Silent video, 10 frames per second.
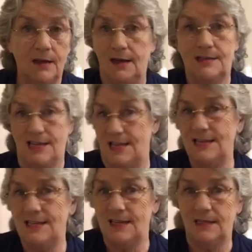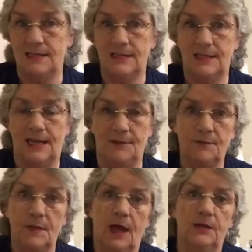It's easier to say,
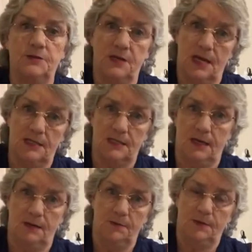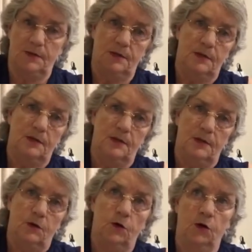I'll do it next time.
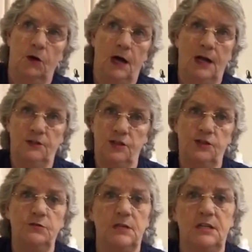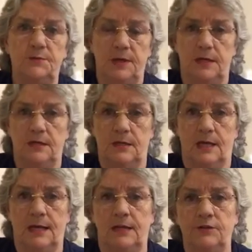Or I'll just do this bit
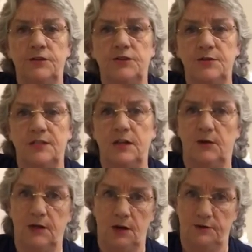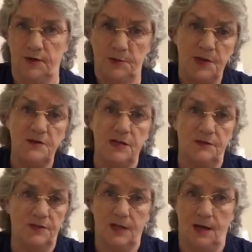and I'll just do it slowly over a period
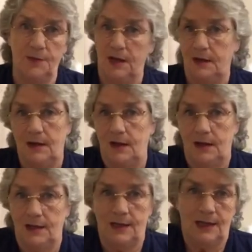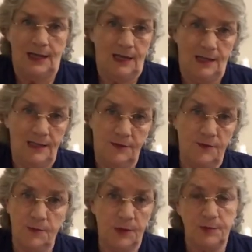of time.
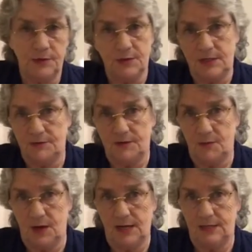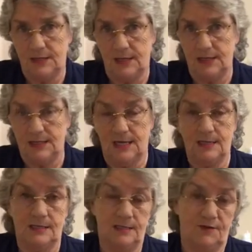Different people do it different ways and it takes
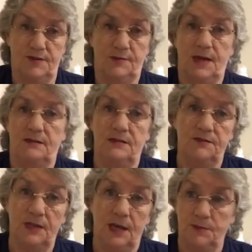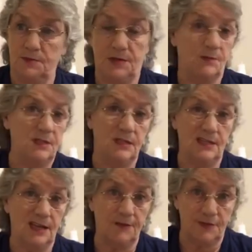different amounts of time. Sometimes it takes
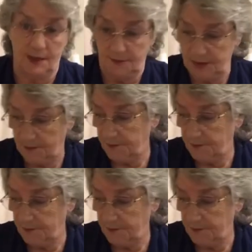lifetimes.